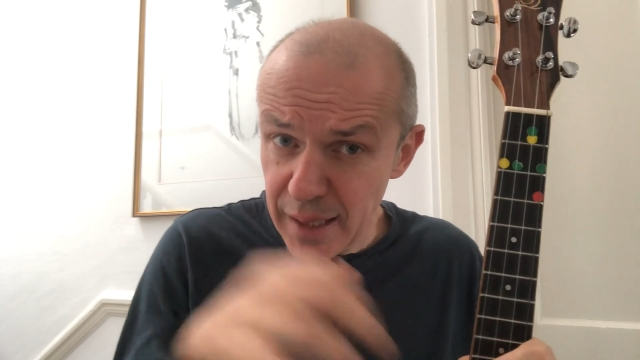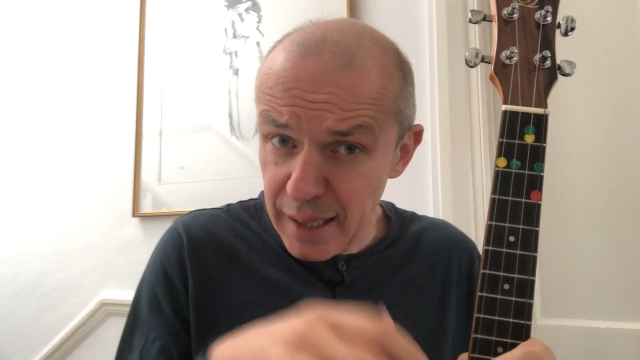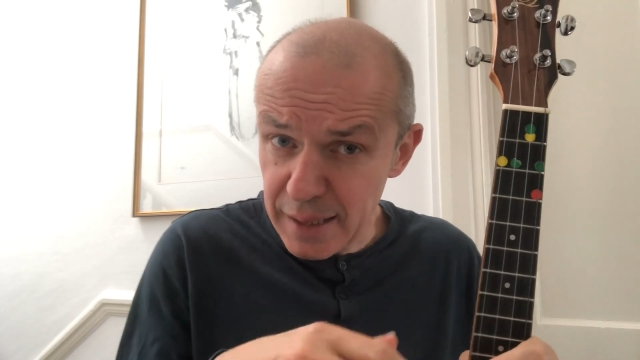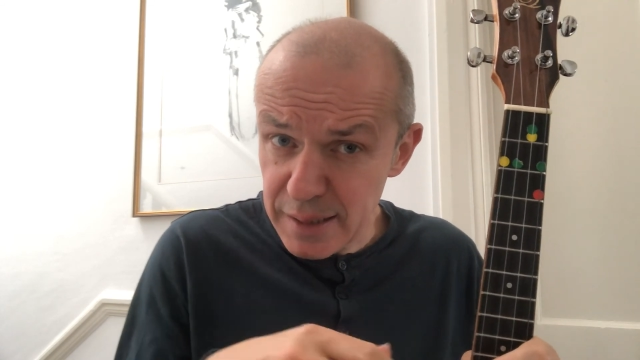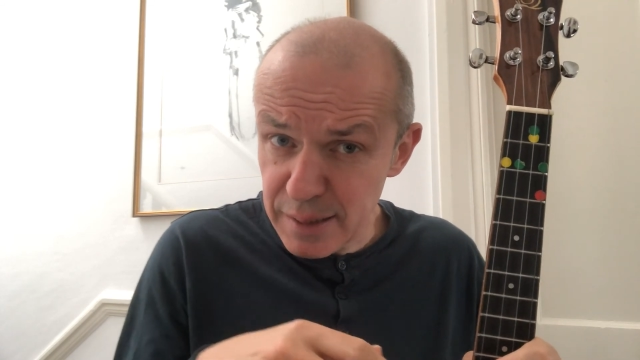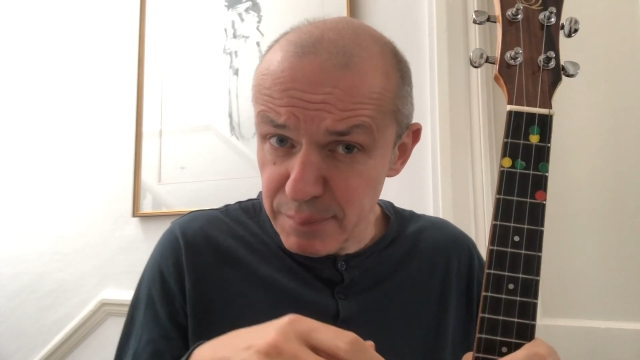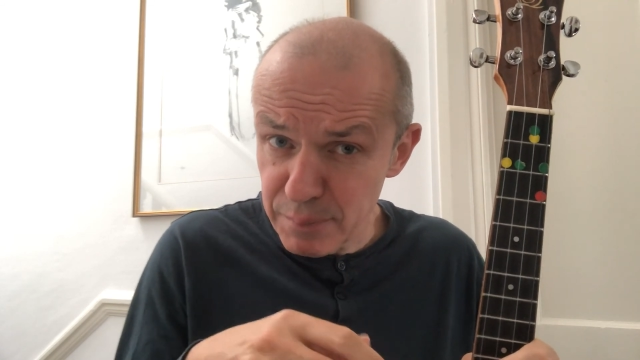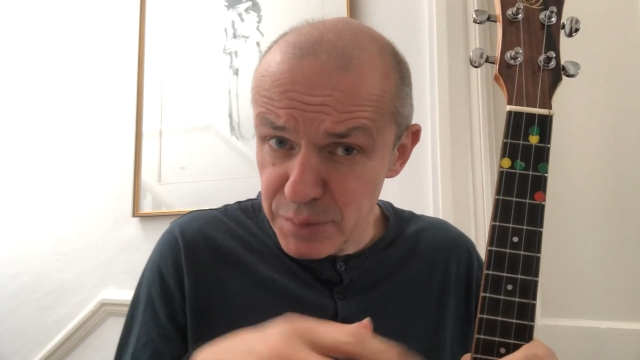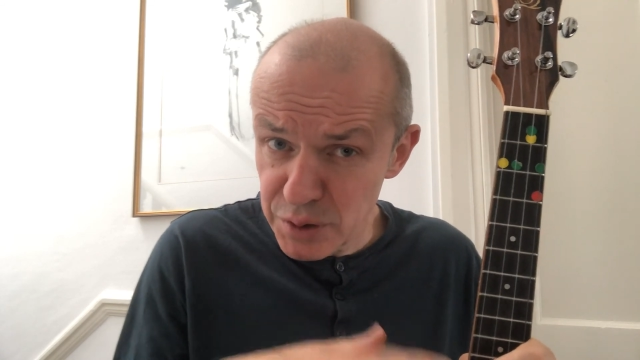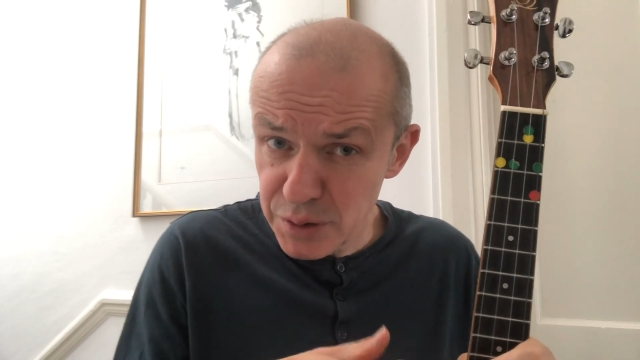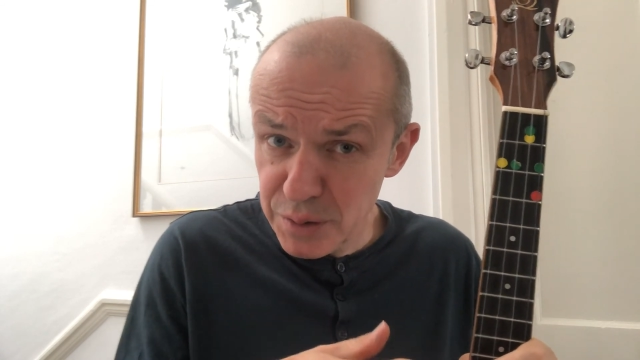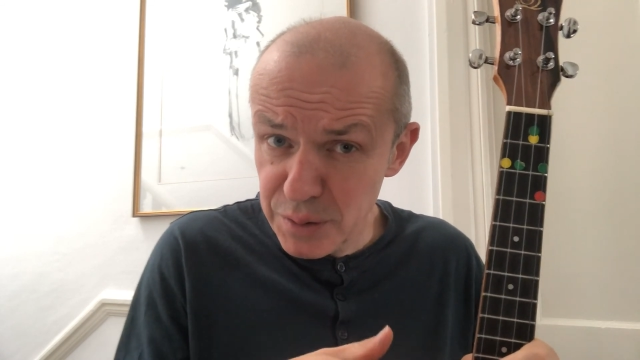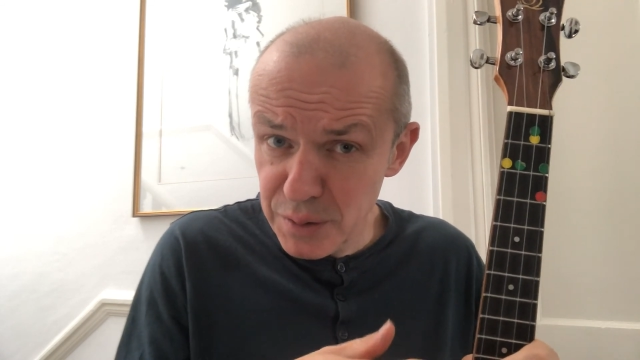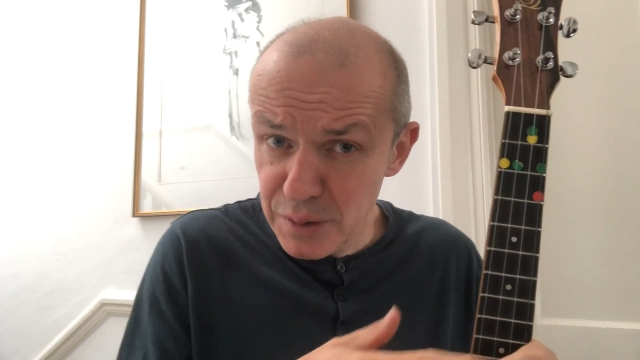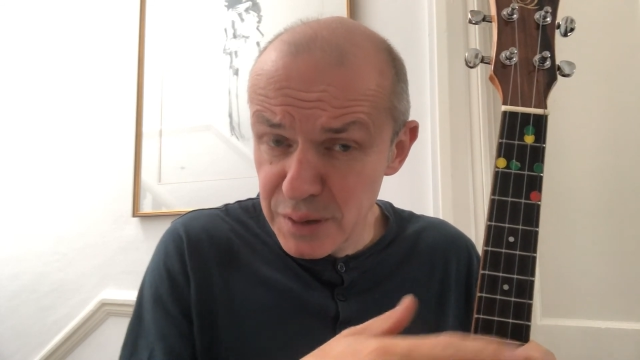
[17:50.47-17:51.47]
some
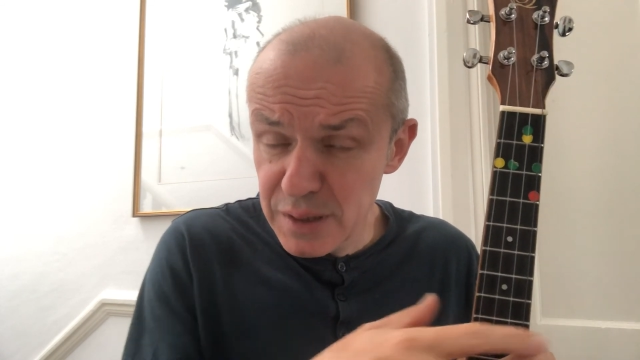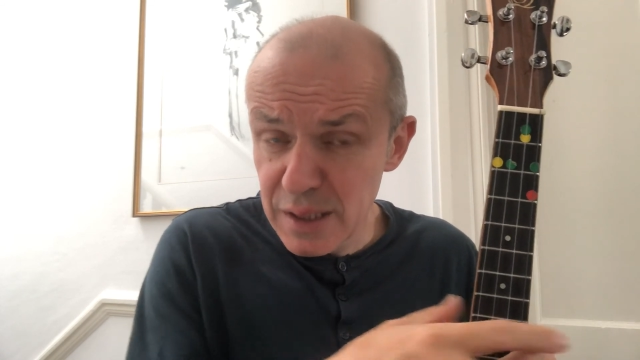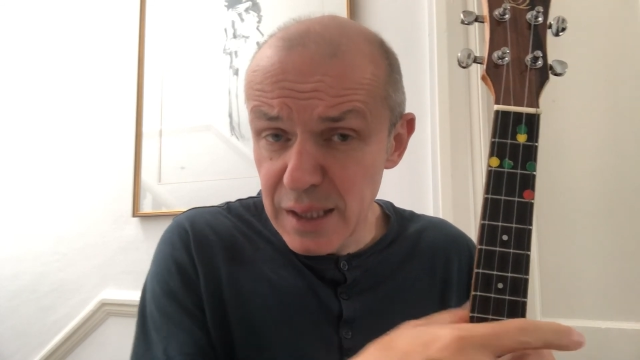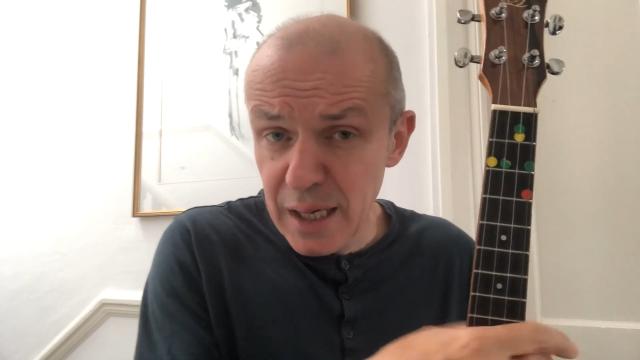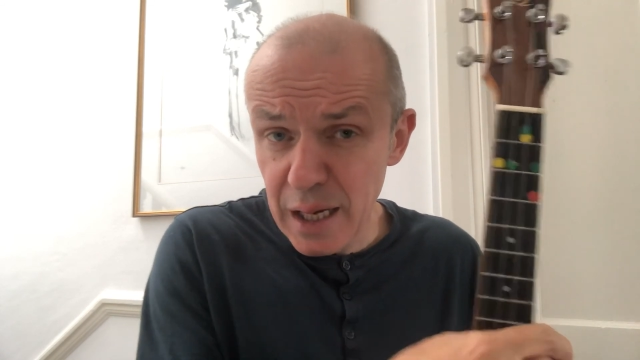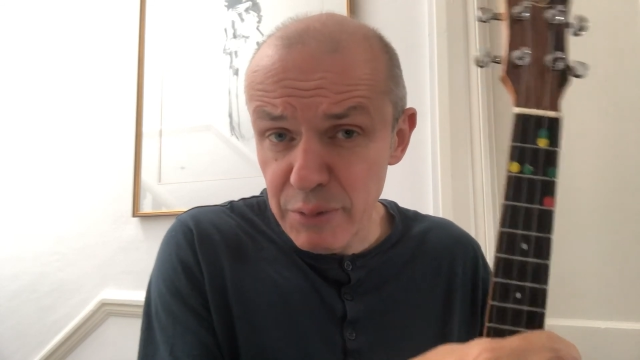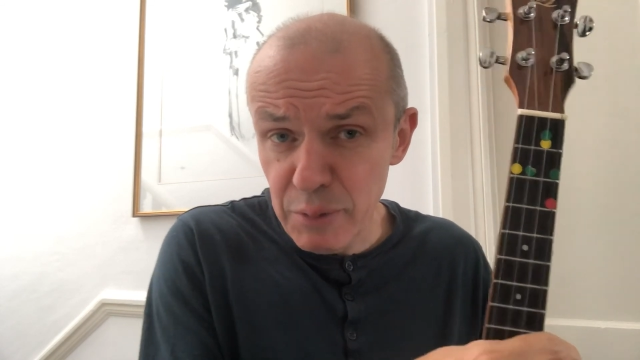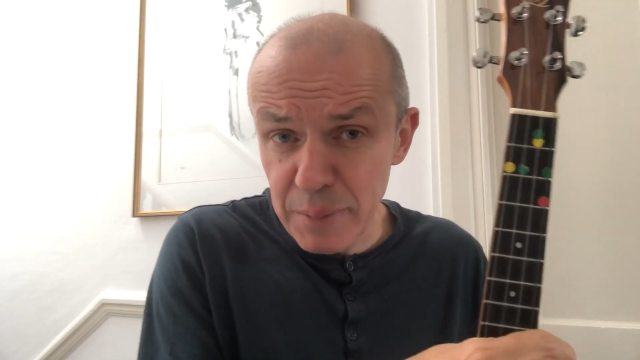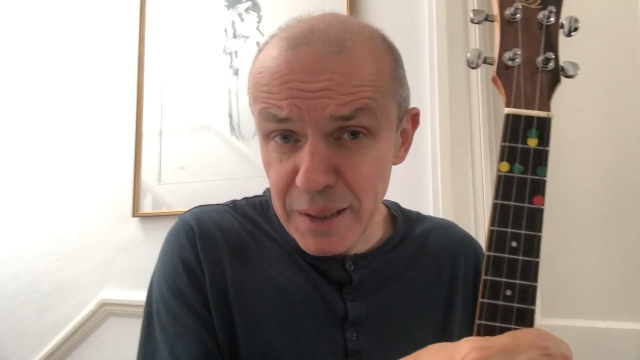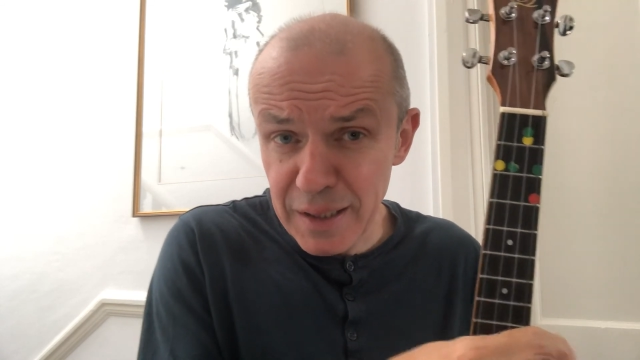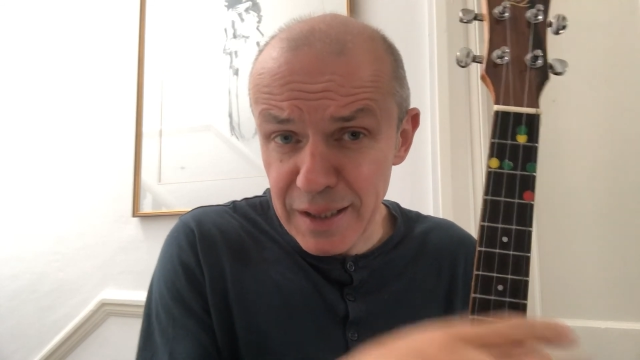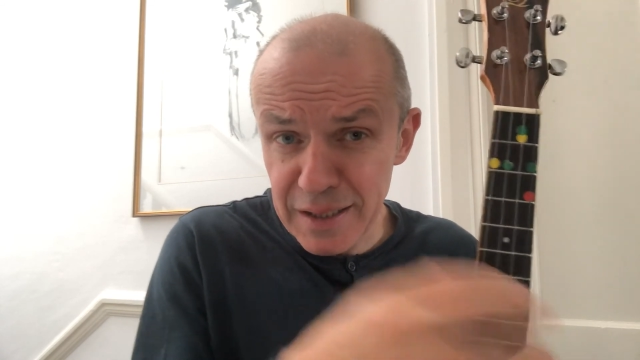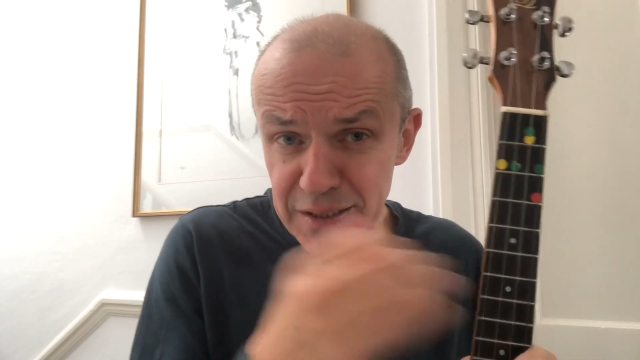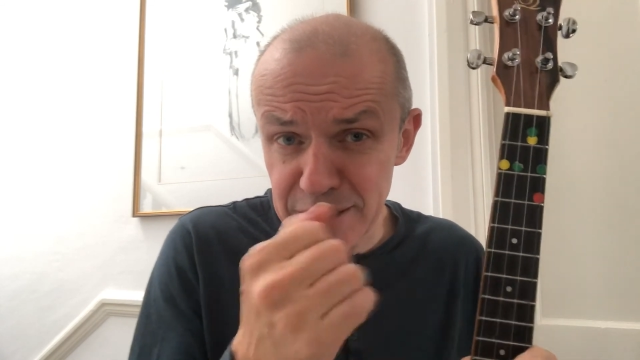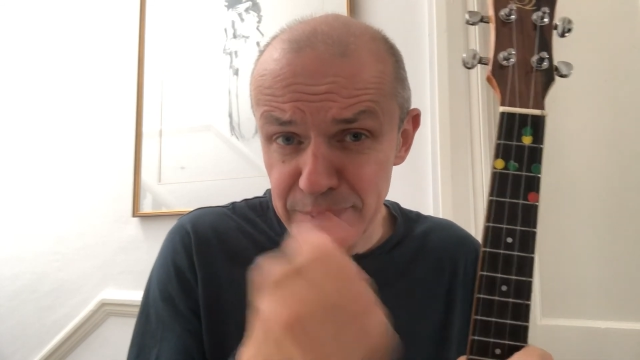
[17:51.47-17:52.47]
tunes, and we might
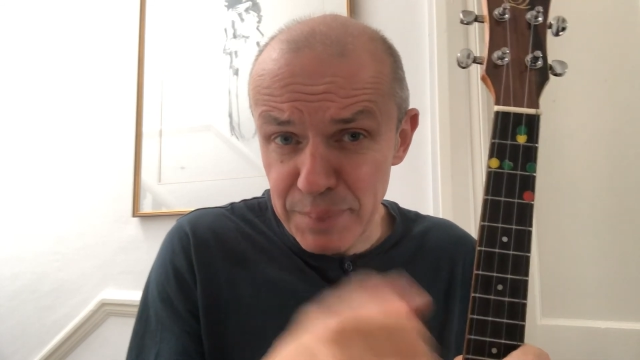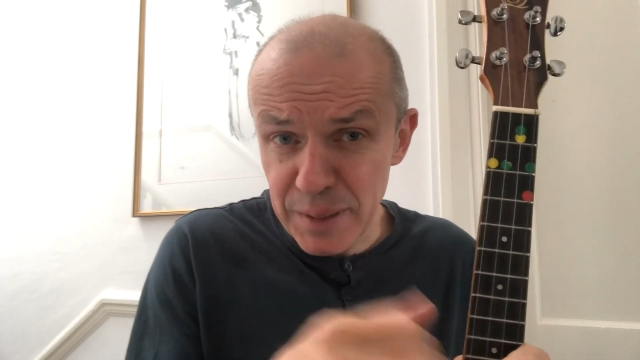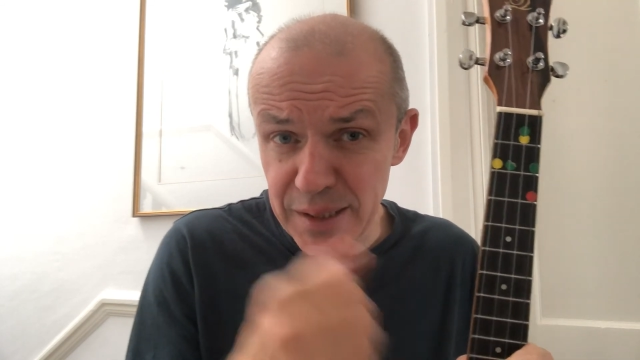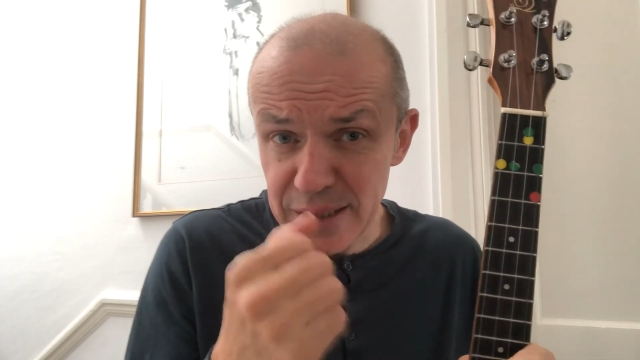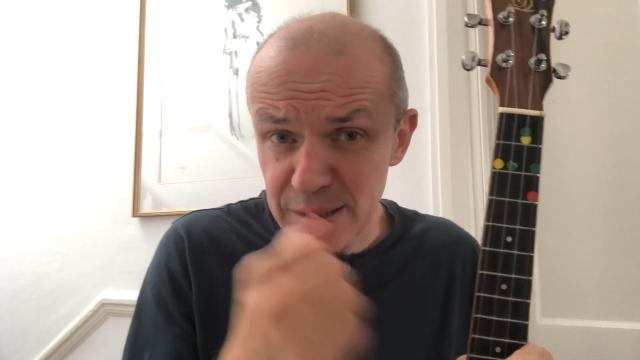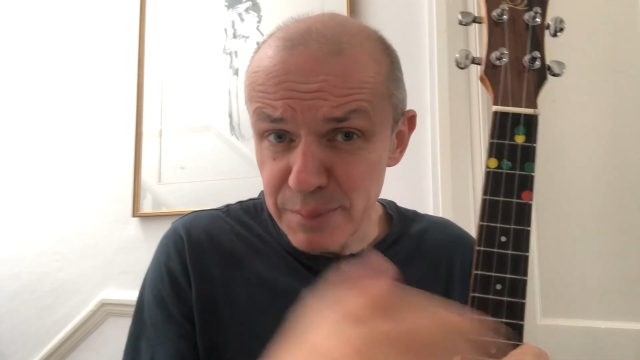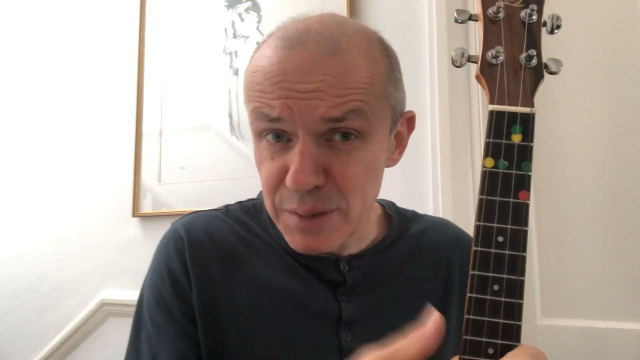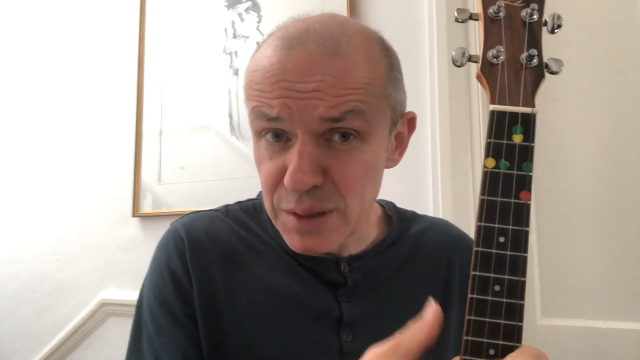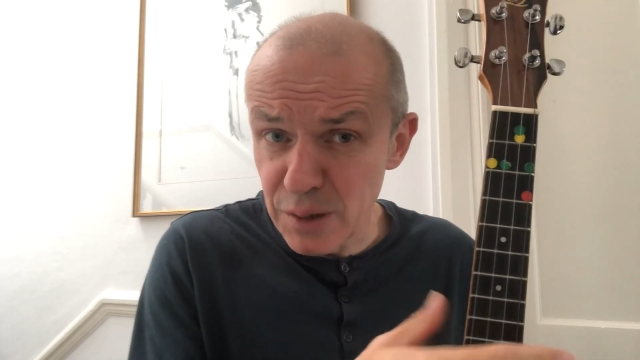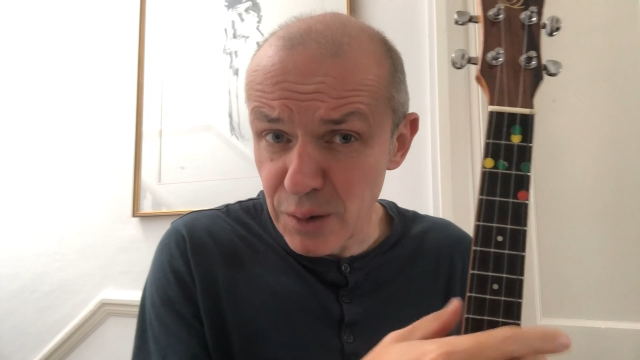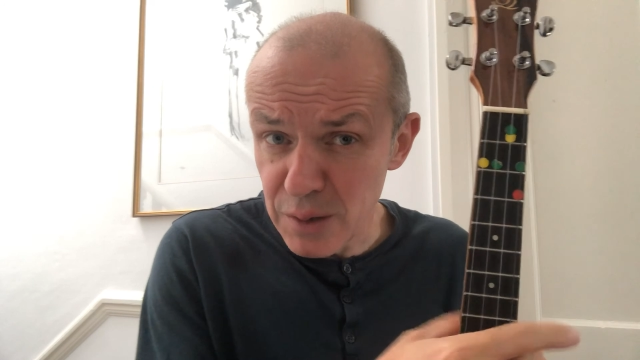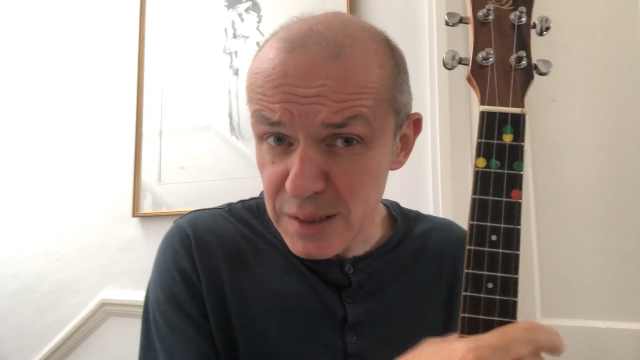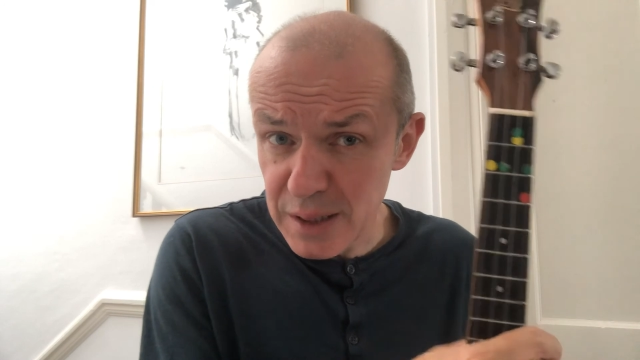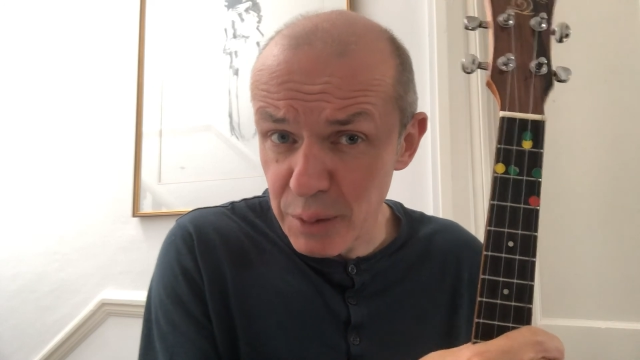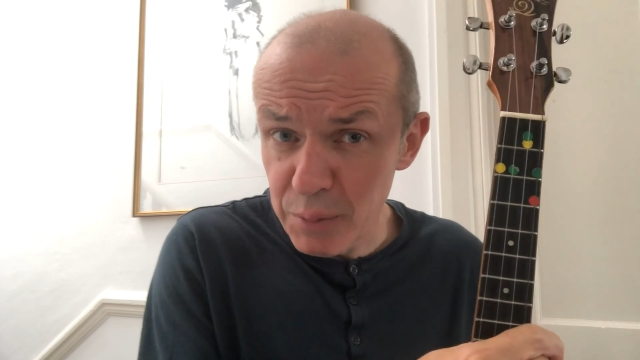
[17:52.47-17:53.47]
learn to play some
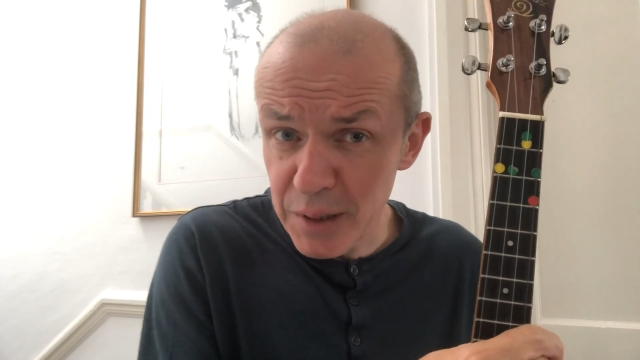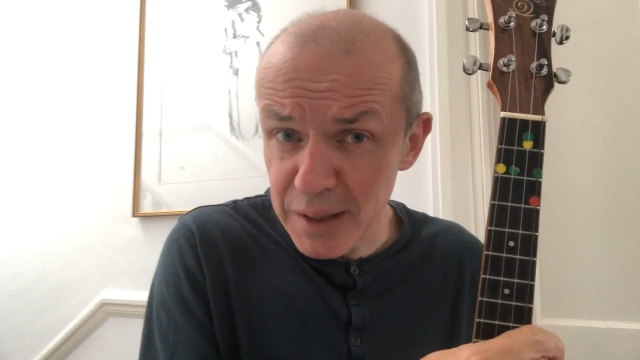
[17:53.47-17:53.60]
songs that we